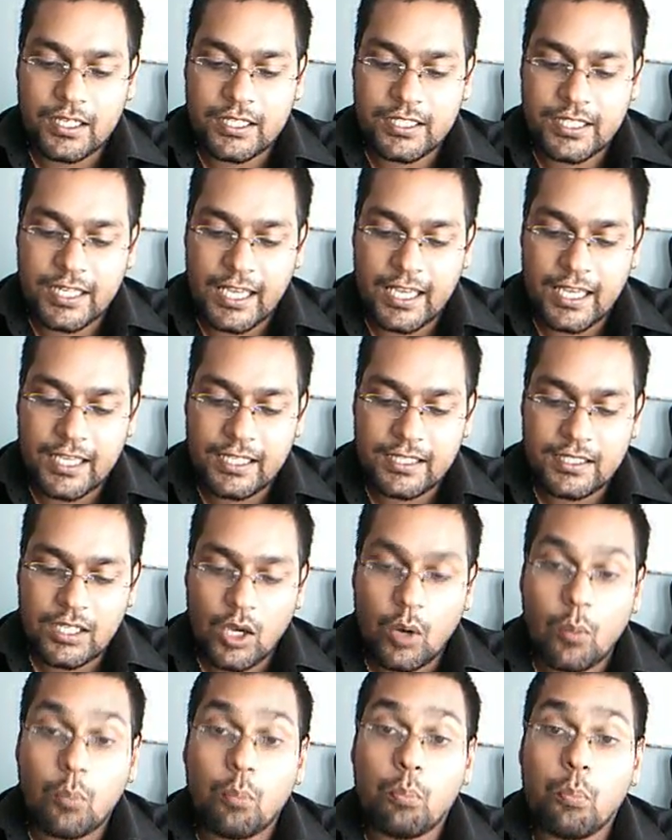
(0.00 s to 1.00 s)
create
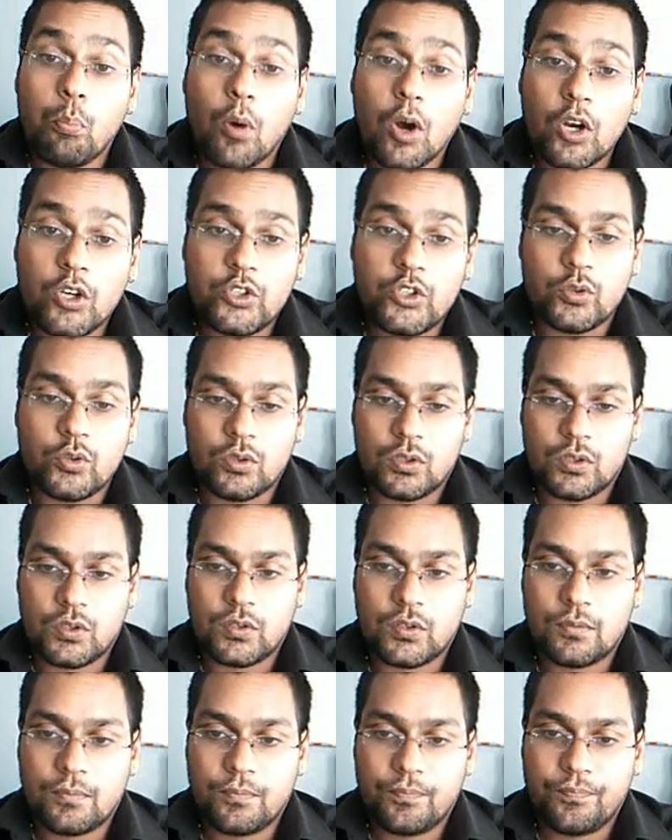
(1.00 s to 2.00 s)

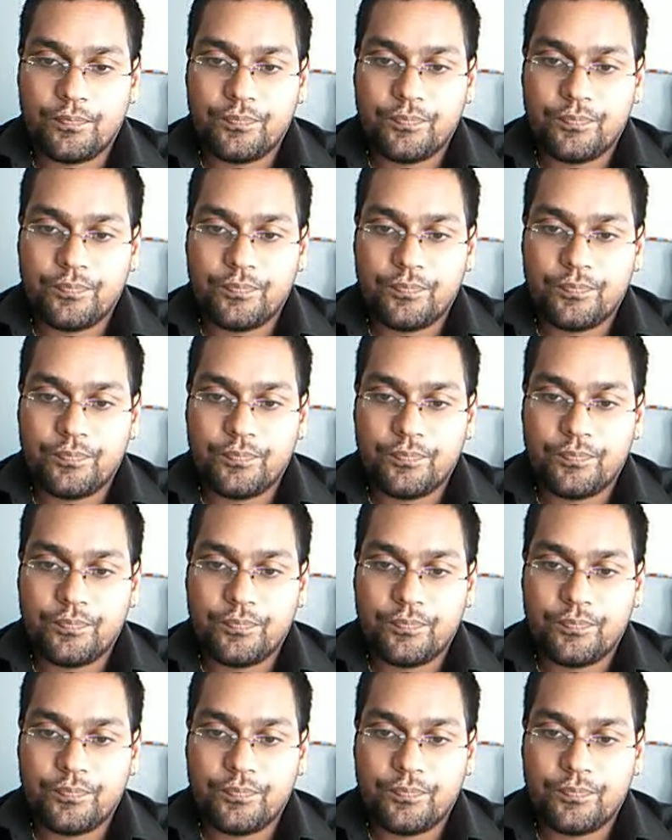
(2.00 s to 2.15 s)
modules,